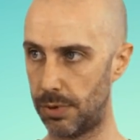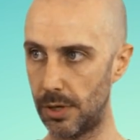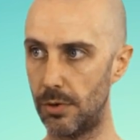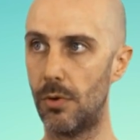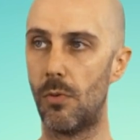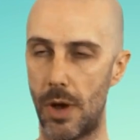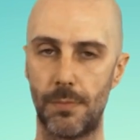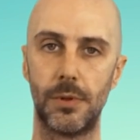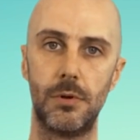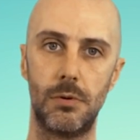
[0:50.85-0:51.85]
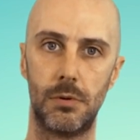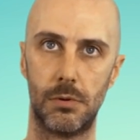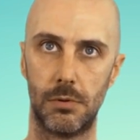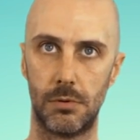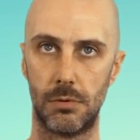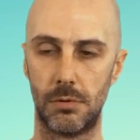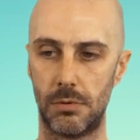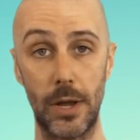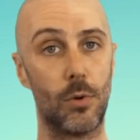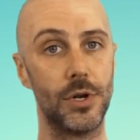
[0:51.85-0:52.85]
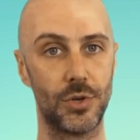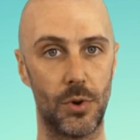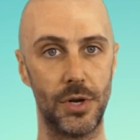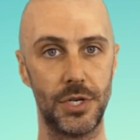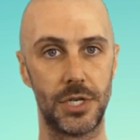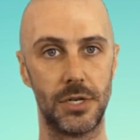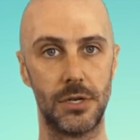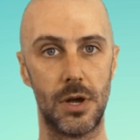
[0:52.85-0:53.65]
blue, white, blue, white, orange, orange,